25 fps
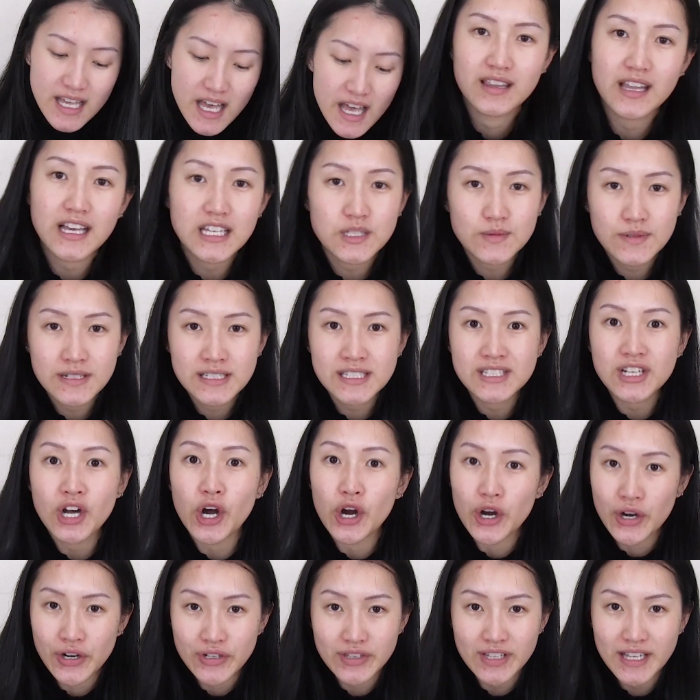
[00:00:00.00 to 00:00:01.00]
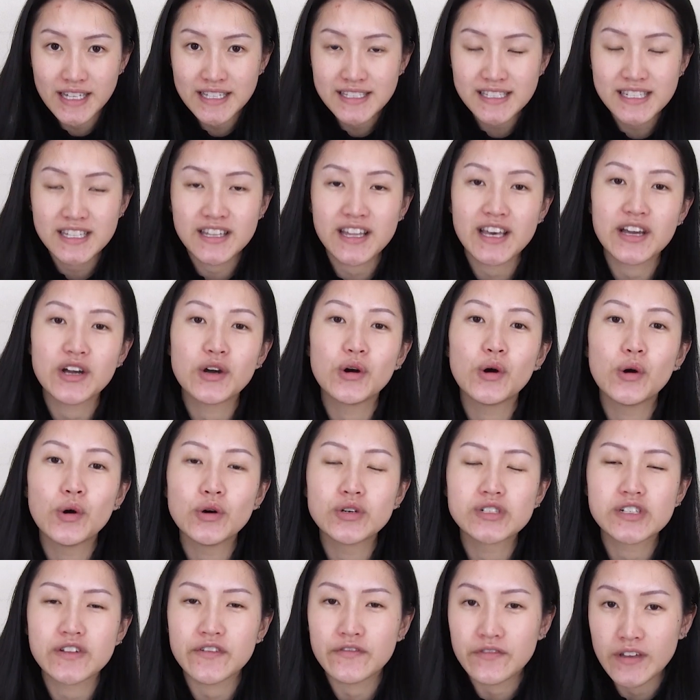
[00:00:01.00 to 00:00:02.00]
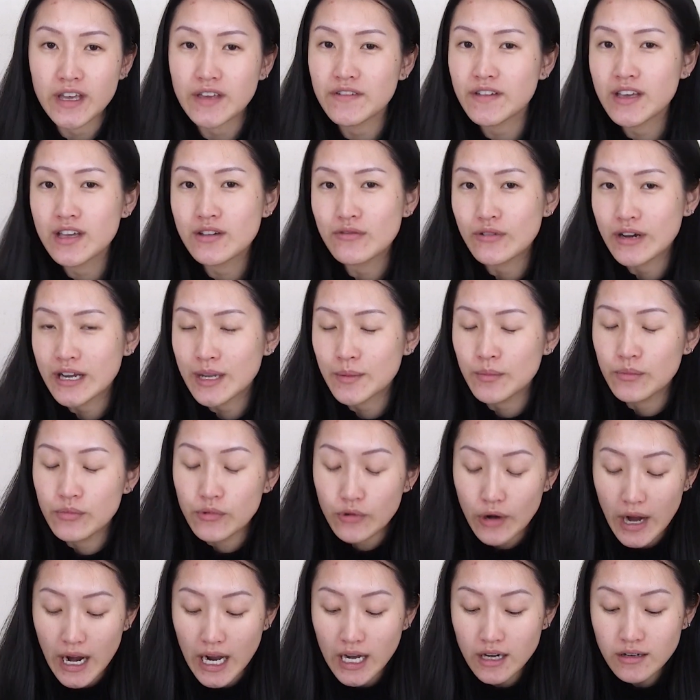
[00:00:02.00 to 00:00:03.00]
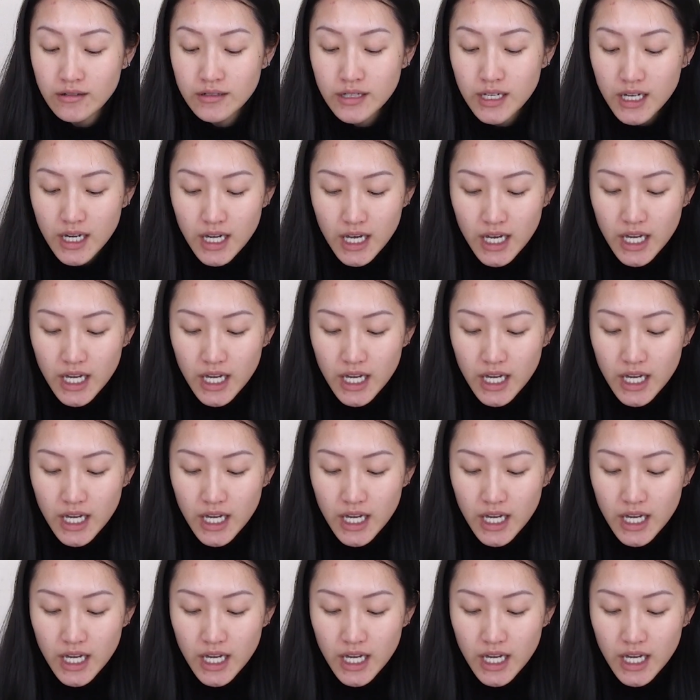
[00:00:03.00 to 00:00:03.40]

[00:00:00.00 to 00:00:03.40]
These ones are Olens and they're called VB Ring Brown.